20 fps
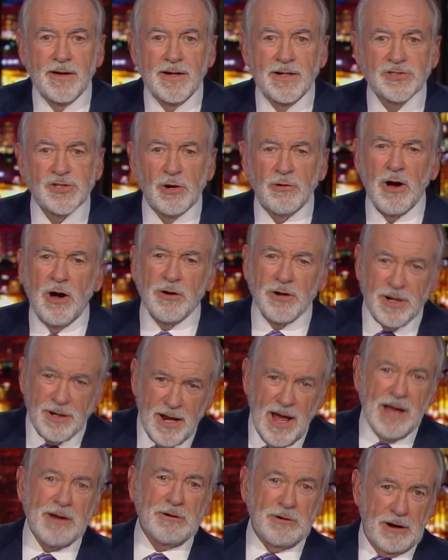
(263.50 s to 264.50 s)
So on a
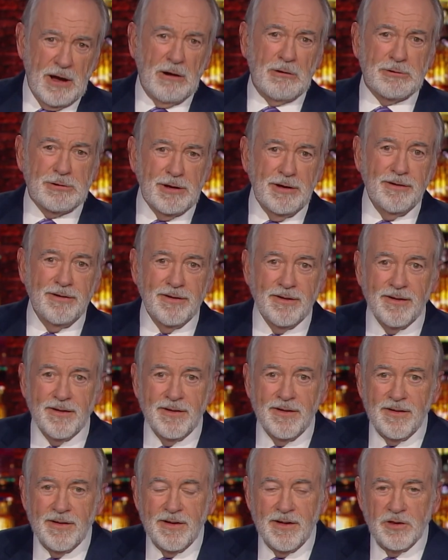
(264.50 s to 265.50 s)
lighter note,
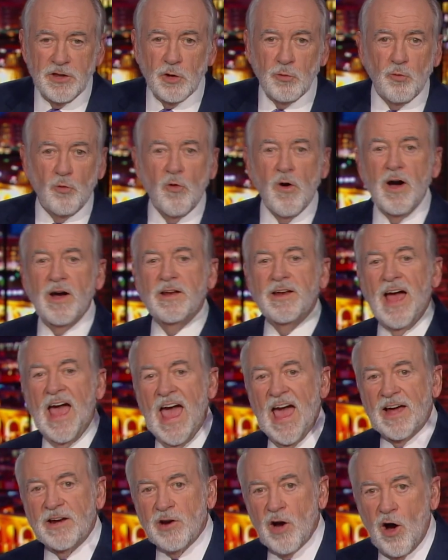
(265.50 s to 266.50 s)
the one
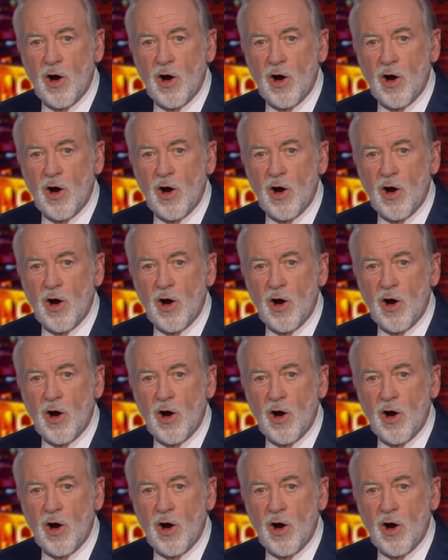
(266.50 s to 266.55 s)
and